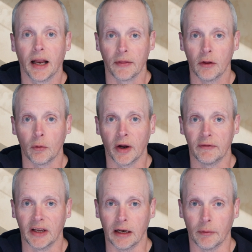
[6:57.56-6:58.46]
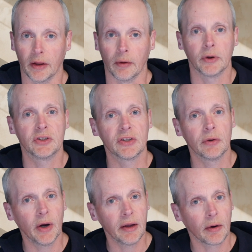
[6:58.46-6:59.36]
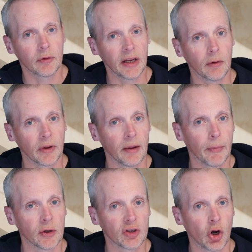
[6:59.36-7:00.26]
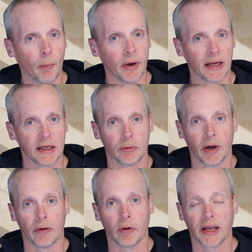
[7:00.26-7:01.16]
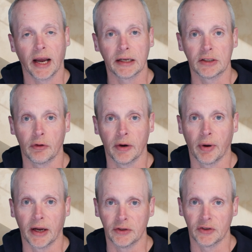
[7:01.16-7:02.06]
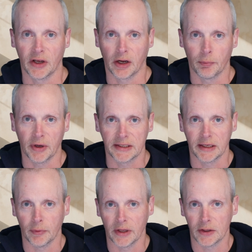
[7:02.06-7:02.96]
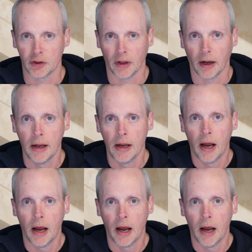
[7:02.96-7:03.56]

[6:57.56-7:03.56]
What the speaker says: Now the other way of dealing with it, which is the way I deal with it most commonly, is where there are category pages that are competing with each other.